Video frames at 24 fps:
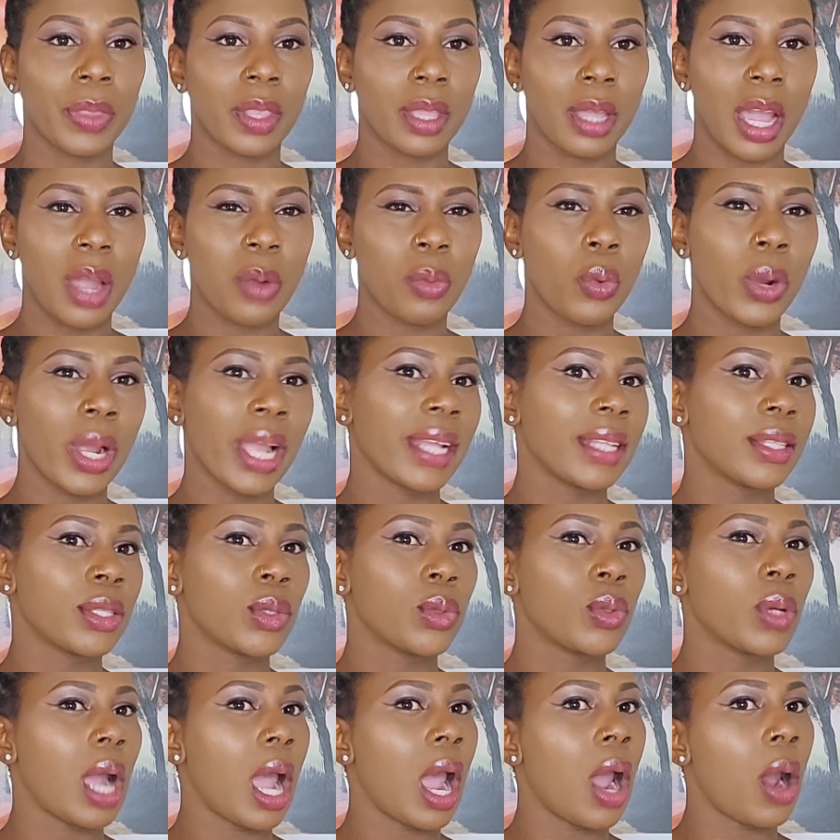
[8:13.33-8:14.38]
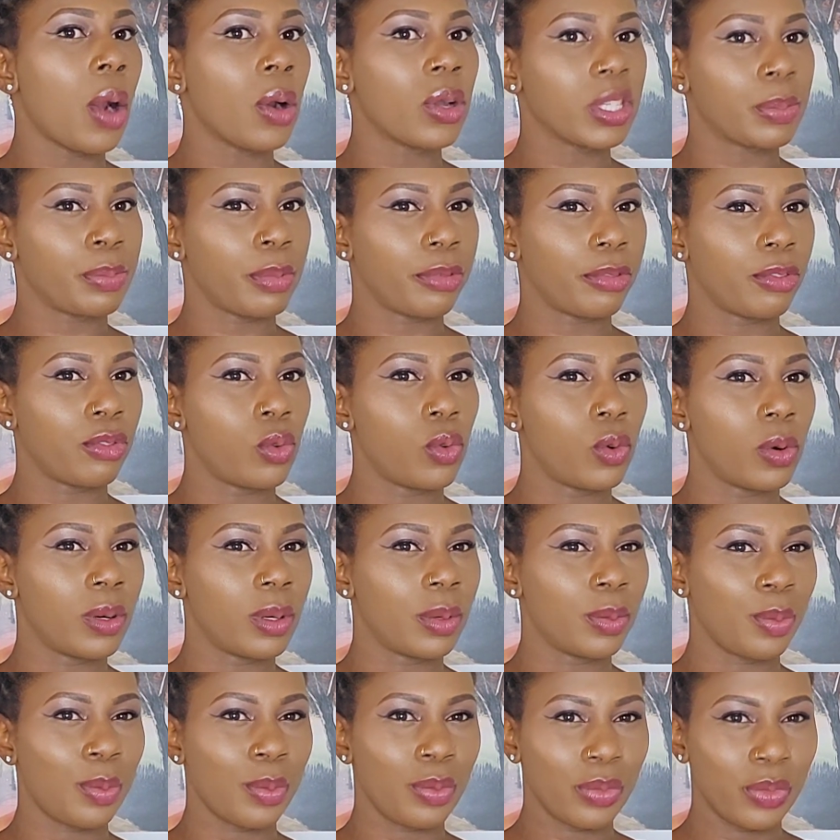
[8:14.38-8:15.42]
I wear it 2 hours before,
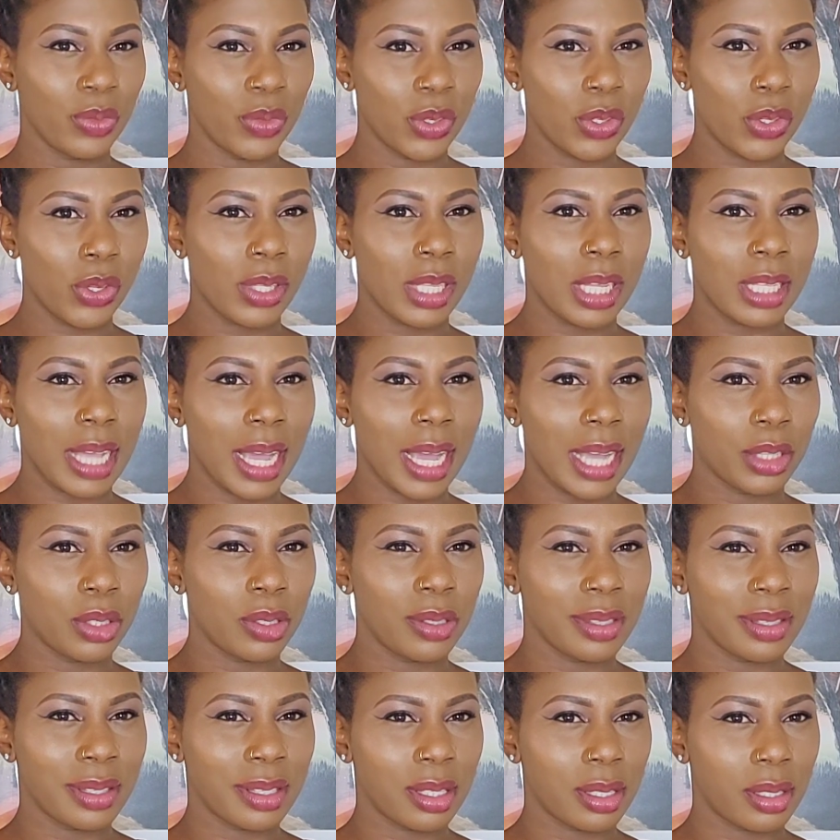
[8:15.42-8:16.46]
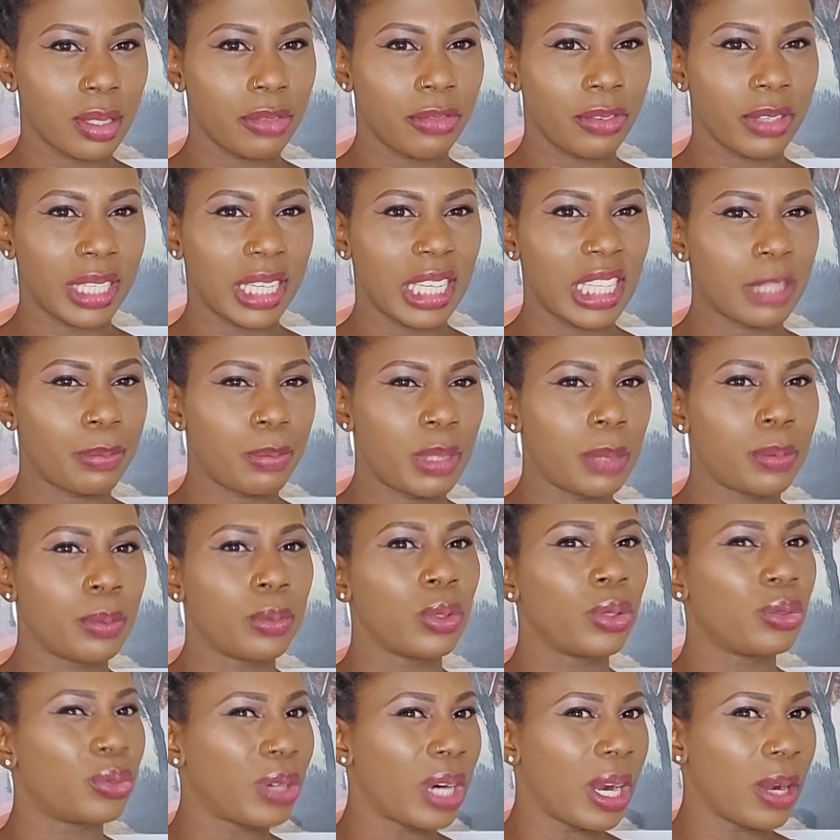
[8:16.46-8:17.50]
so that I don't suffocate
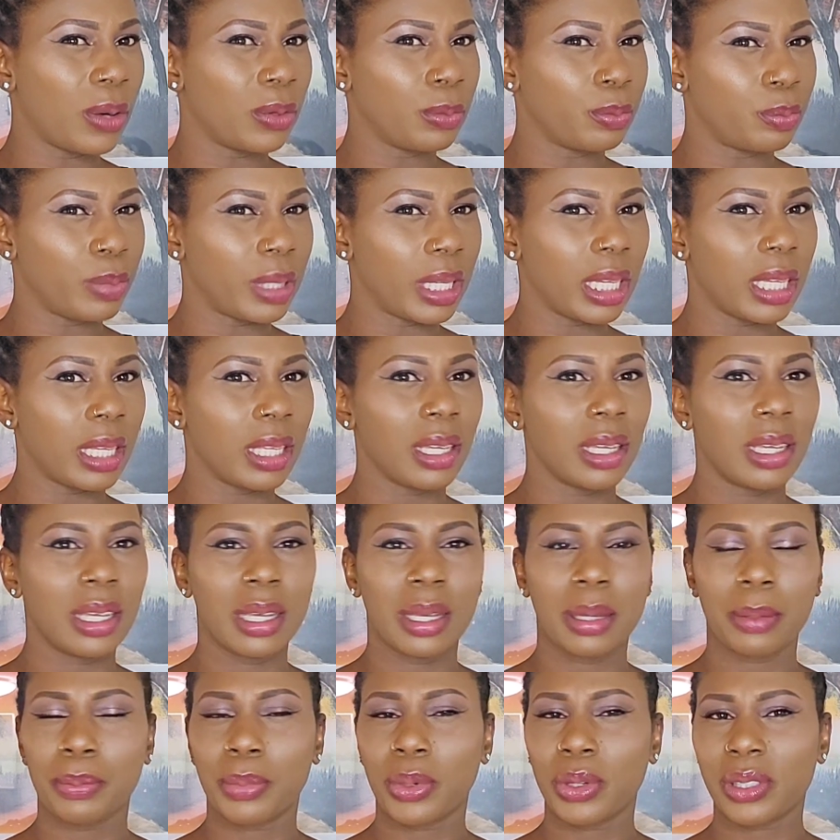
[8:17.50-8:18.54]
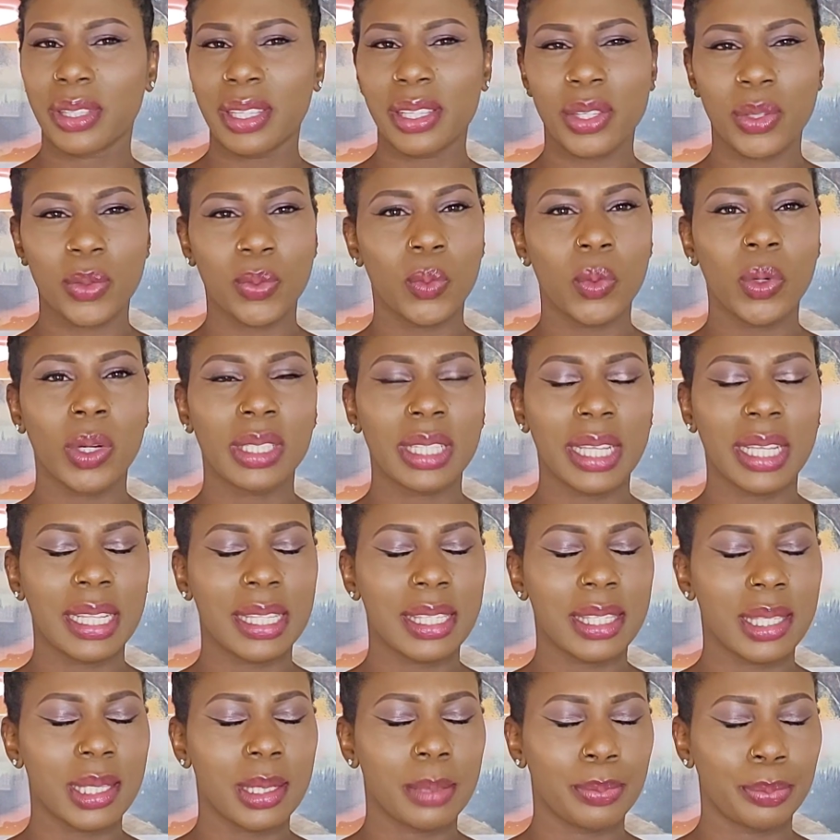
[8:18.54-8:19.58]
people around me. But this one,
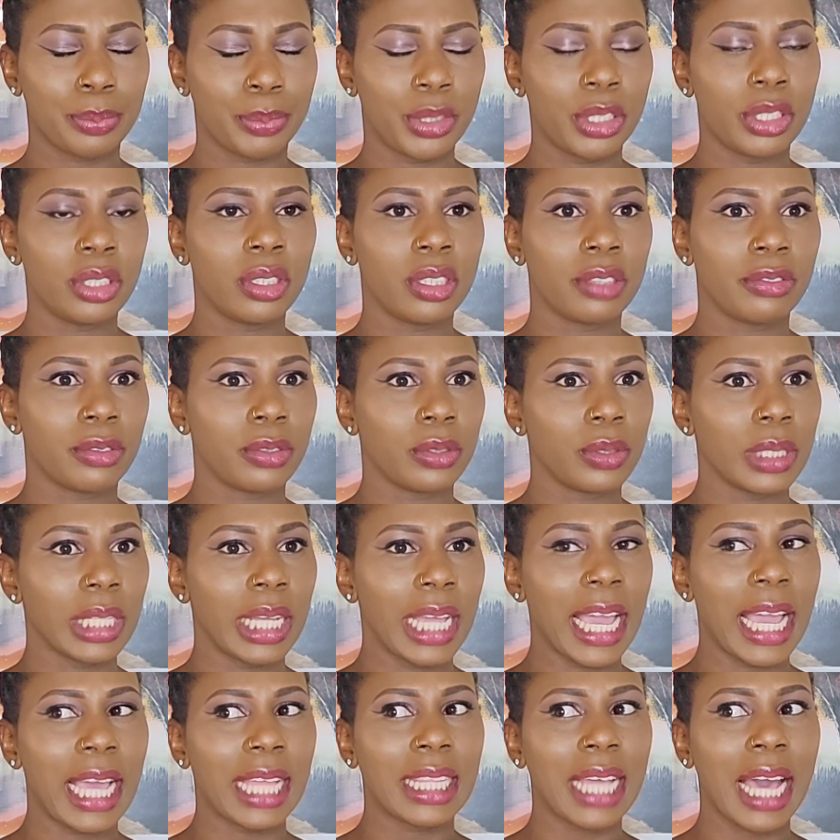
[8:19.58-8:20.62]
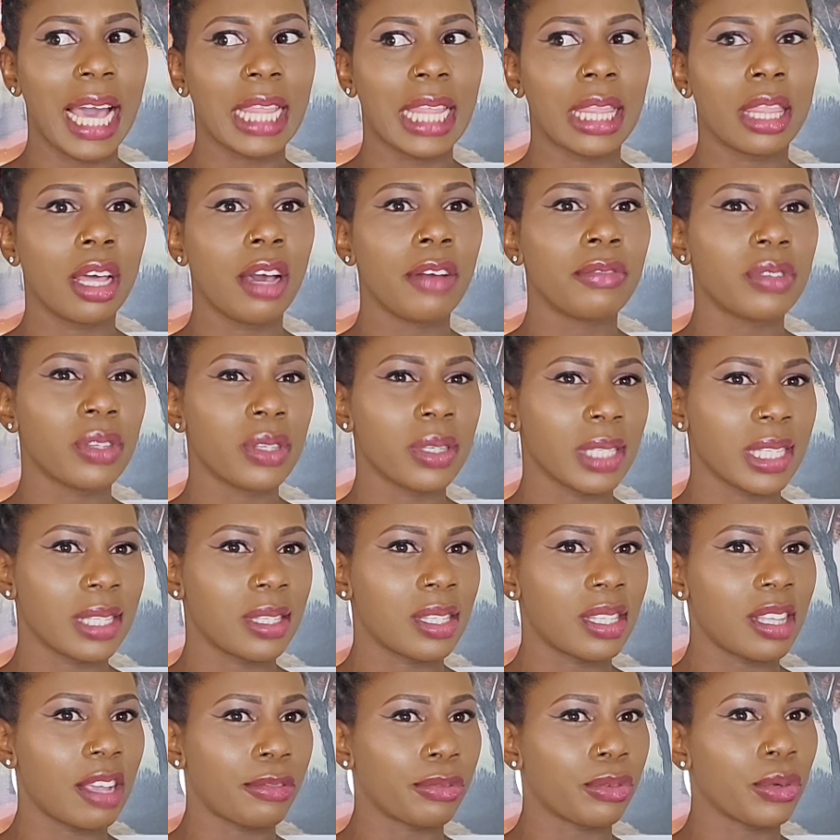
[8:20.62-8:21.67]
it's beautiful, and I love the
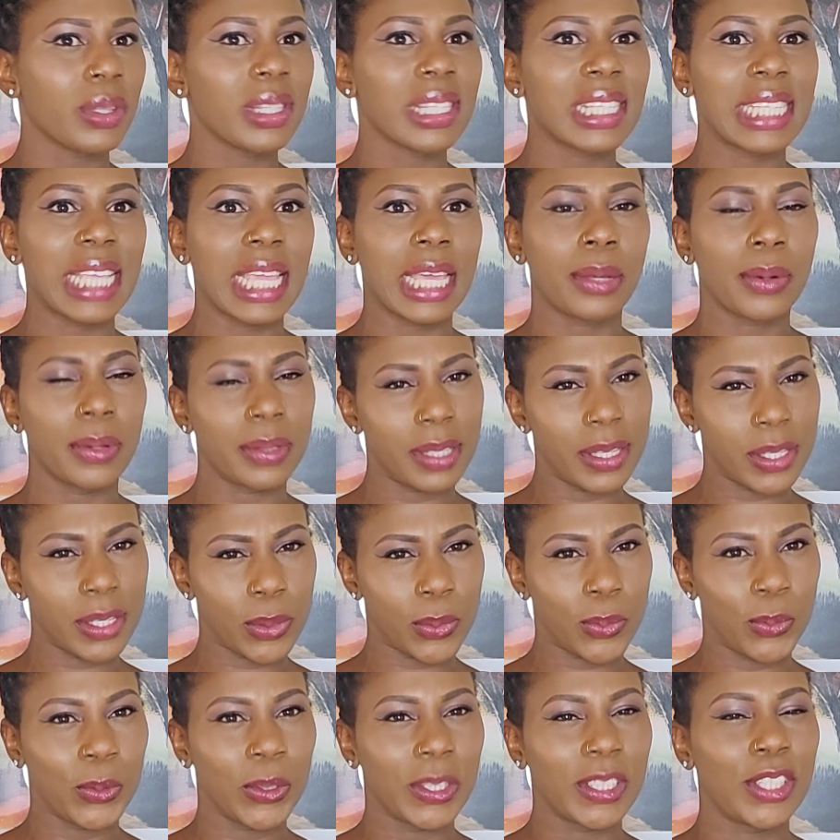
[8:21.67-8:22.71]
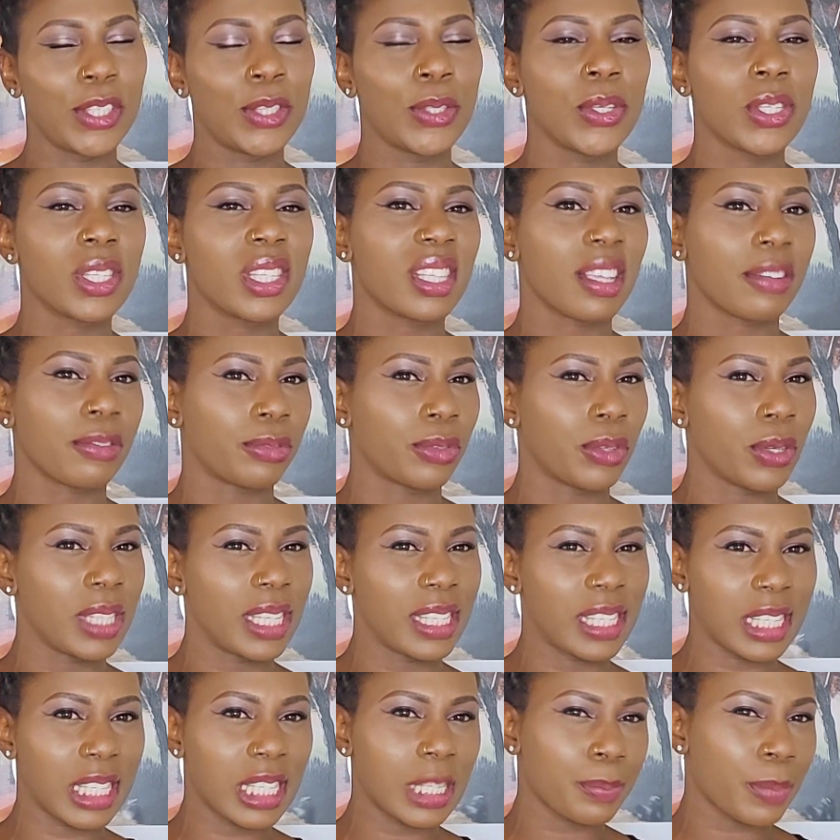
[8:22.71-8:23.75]
saffron take on this one. You know, saffron
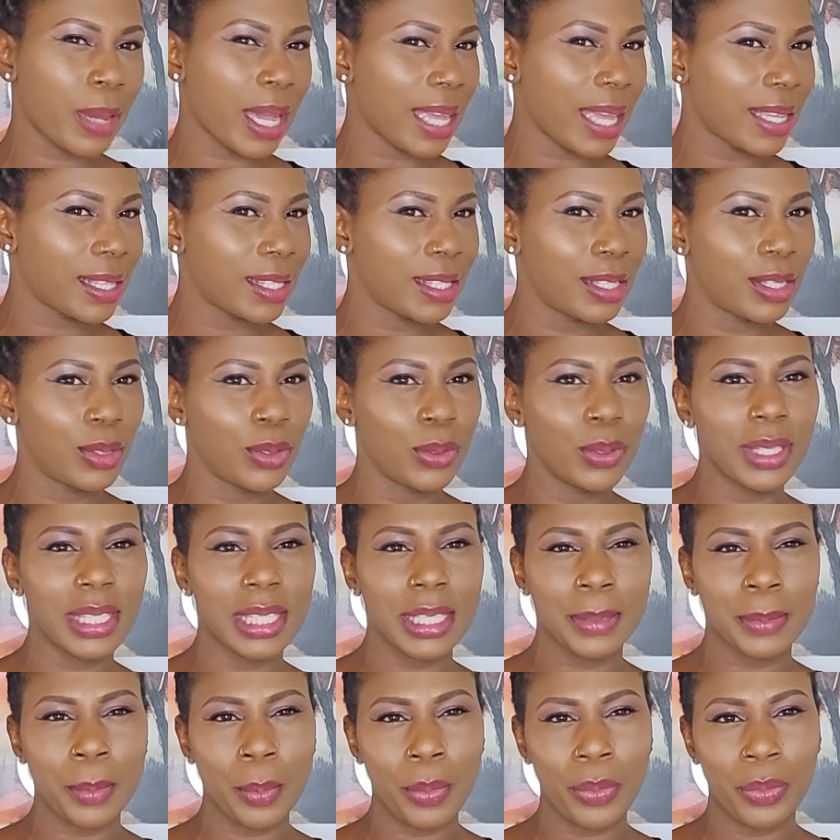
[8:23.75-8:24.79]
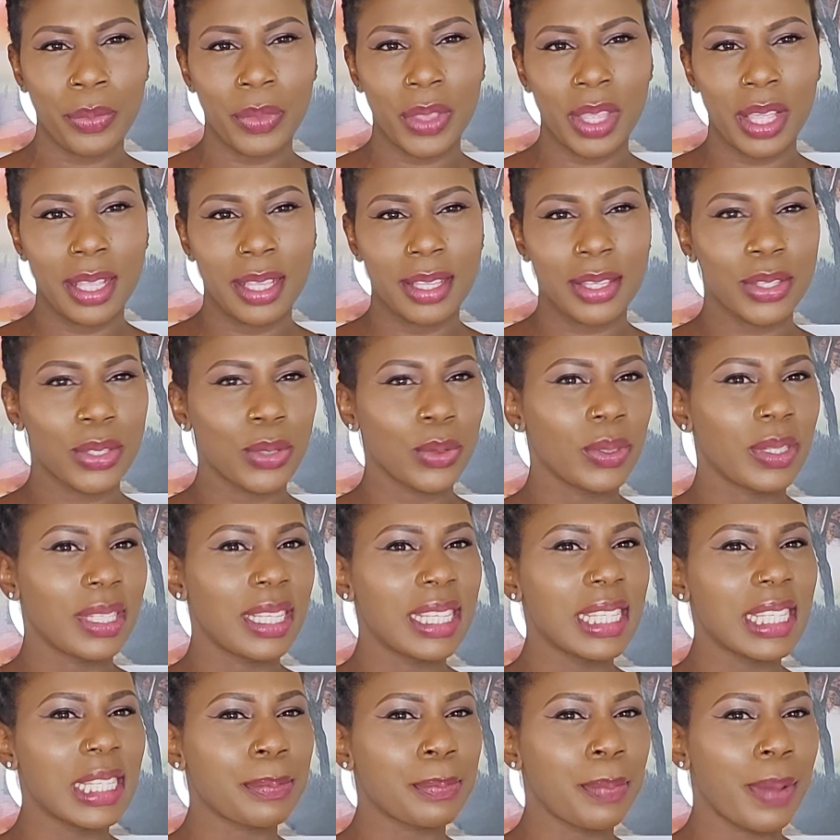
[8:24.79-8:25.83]
is a spicy note, so
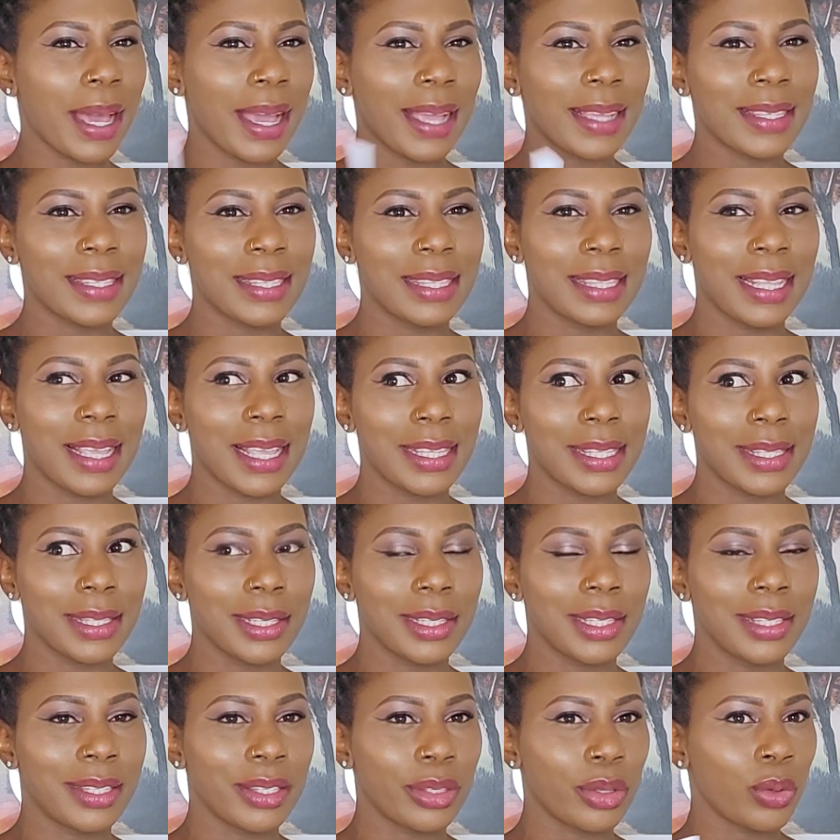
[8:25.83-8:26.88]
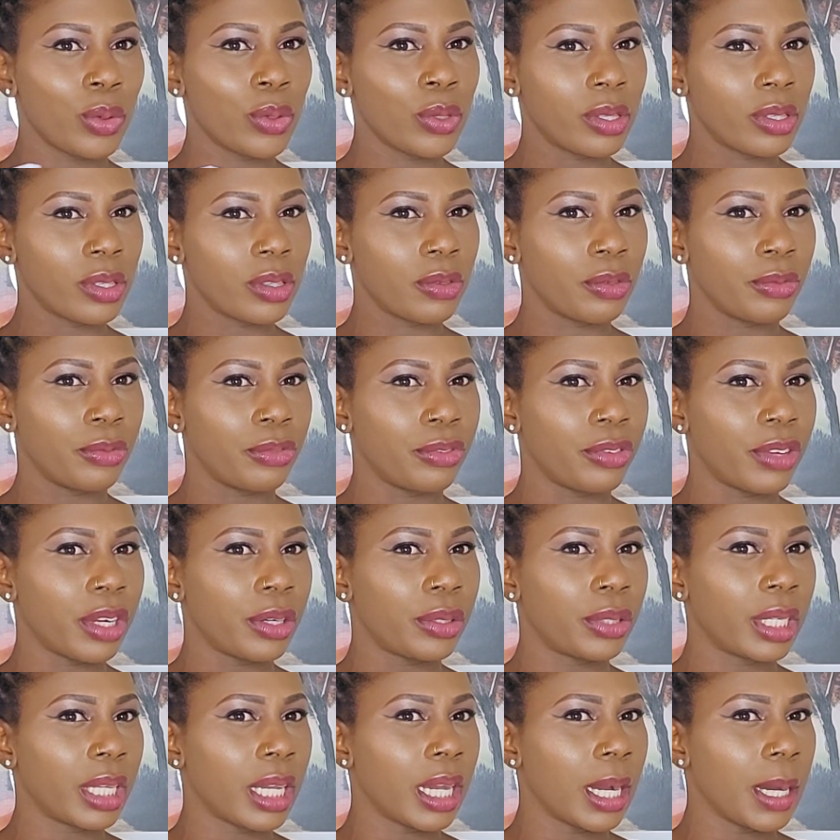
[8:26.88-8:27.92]
this spiciness is also
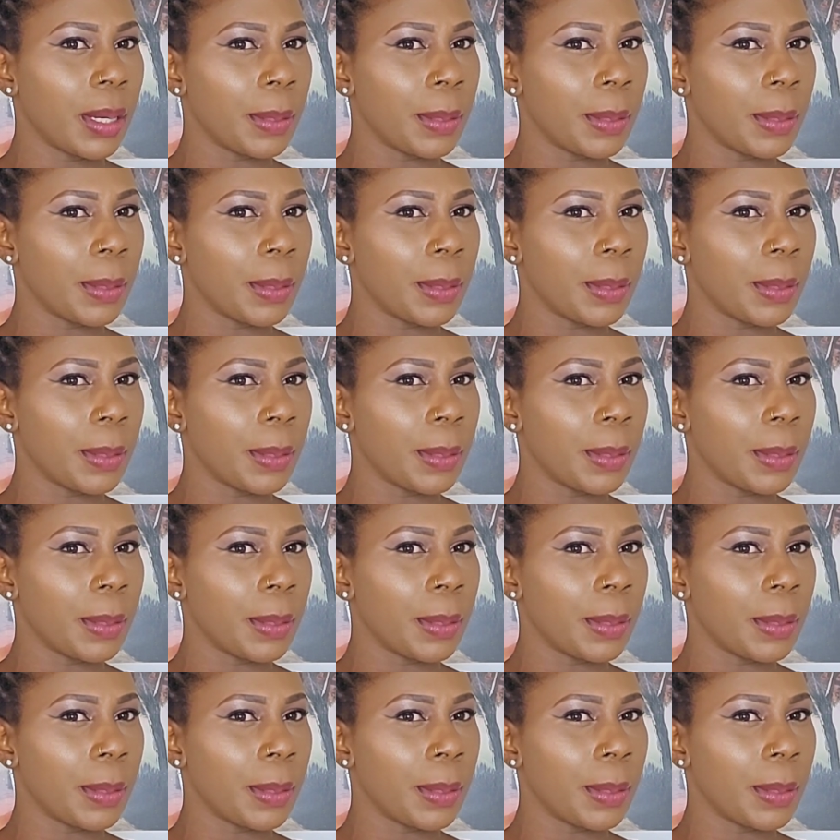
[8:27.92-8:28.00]
very